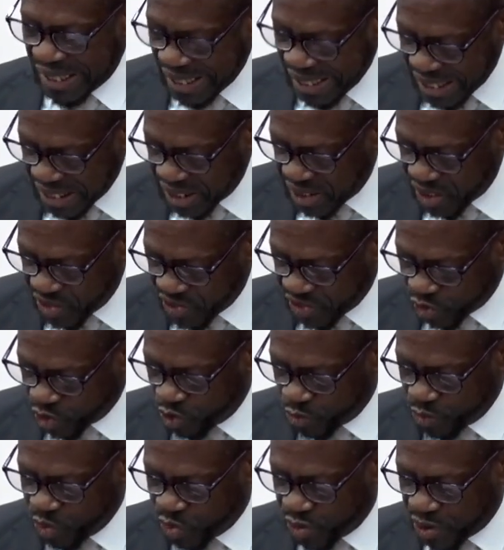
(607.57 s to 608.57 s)
in the
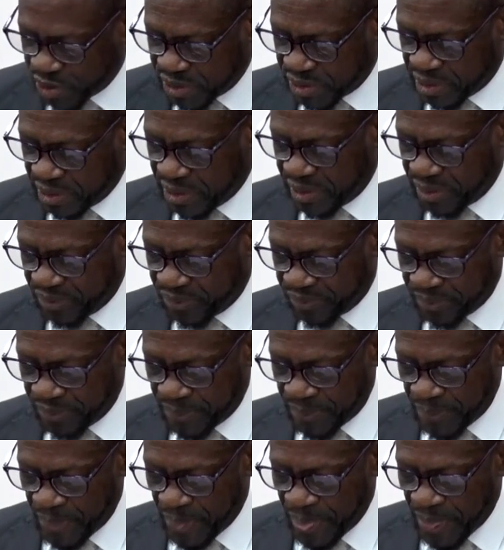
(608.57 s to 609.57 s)
community
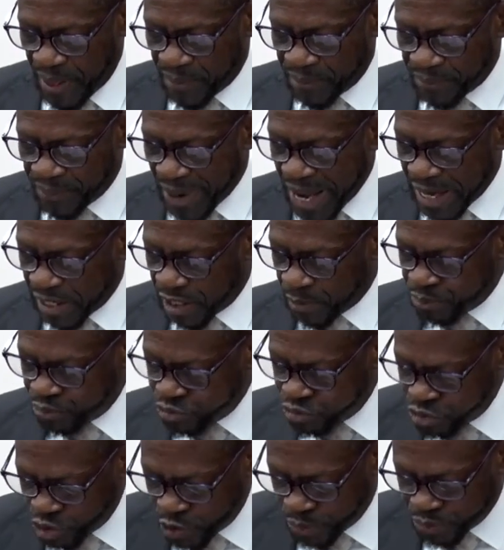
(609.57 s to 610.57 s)
by
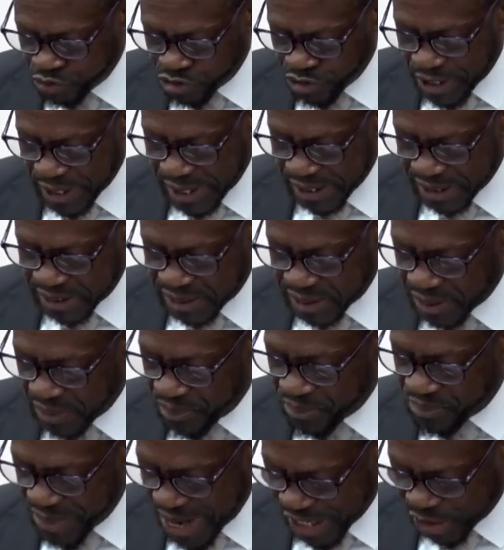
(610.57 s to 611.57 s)
appropriate
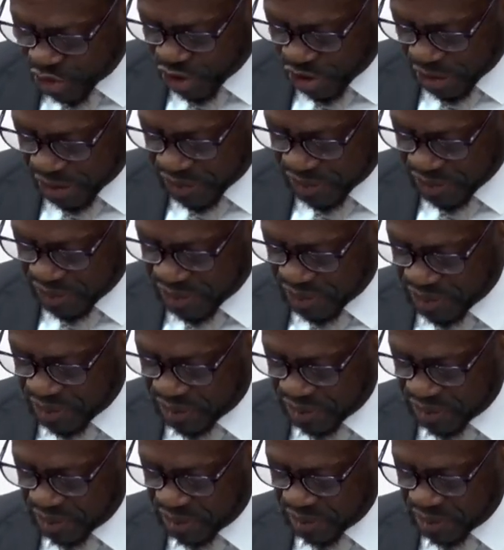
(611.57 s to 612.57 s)
measures.
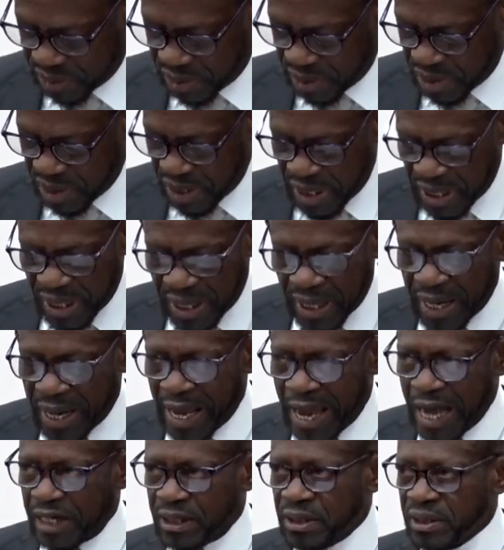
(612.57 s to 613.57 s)

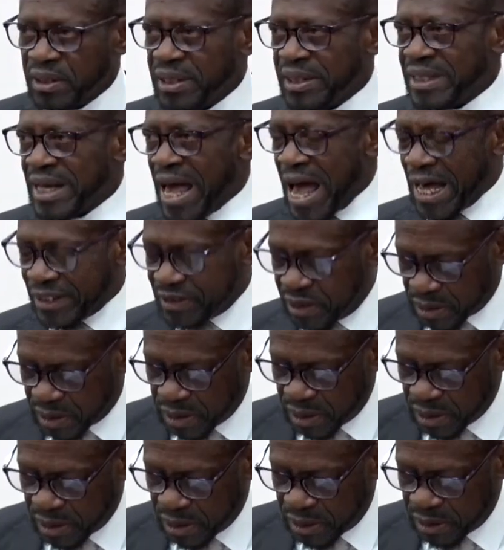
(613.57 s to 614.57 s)
And in
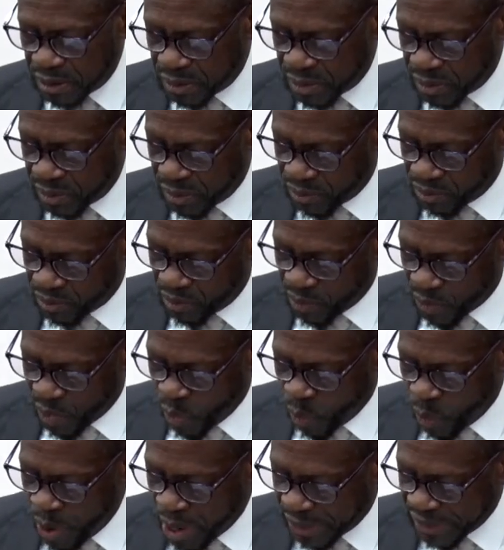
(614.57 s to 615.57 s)
Article
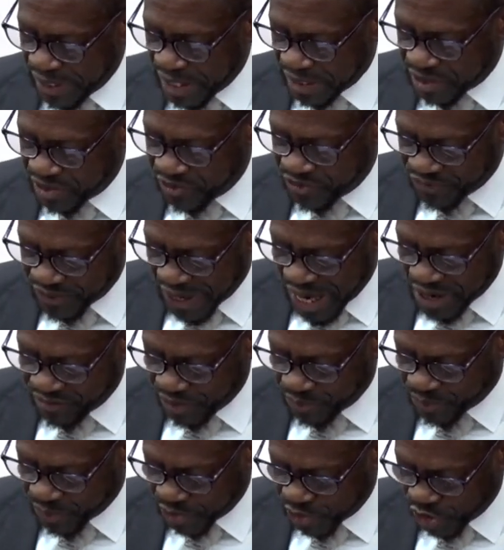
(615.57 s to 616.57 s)
185
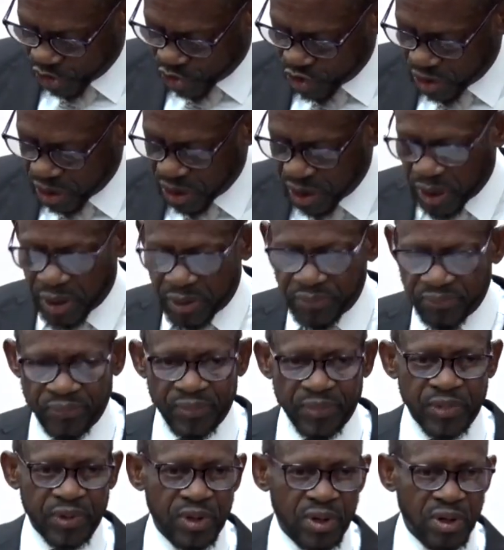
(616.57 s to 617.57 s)
in particular
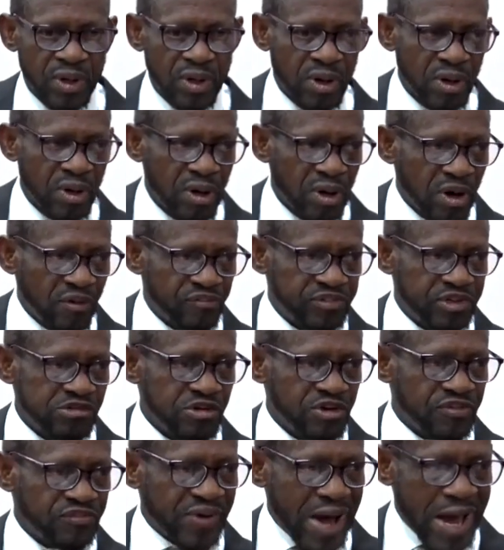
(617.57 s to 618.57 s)
of the
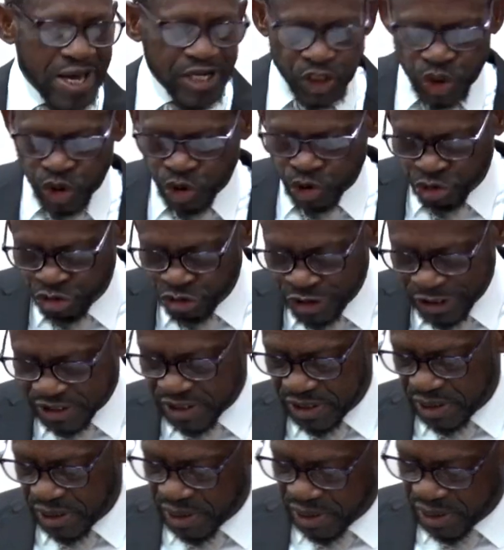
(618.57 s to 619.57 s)
revised
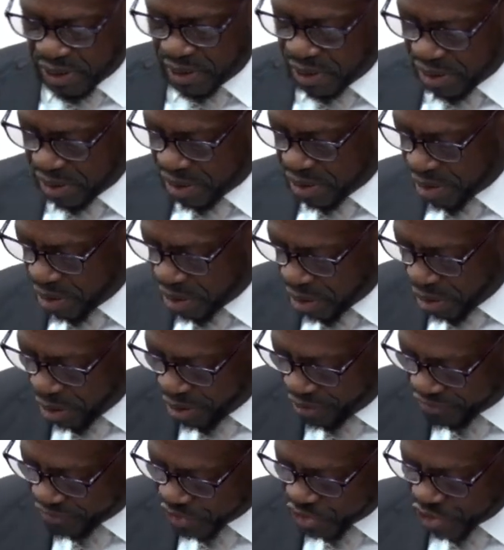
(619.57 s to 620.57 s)
Treaty
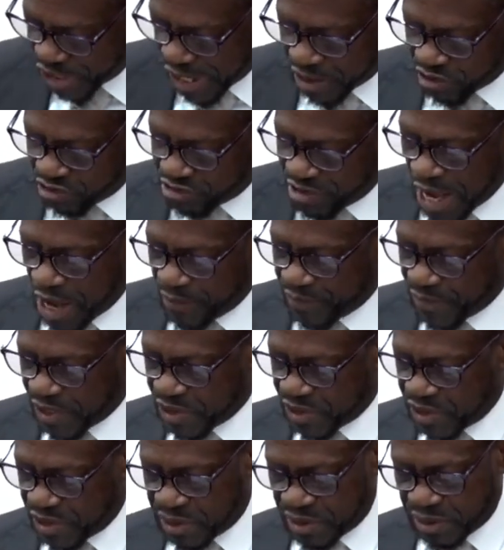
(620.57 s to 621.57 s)
of
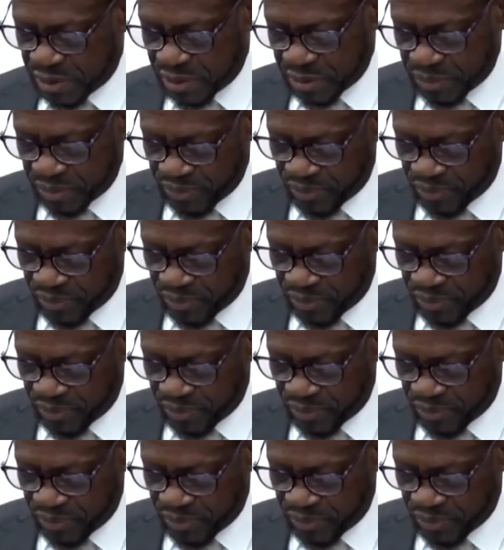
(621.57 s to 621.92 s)
Chaguaramas,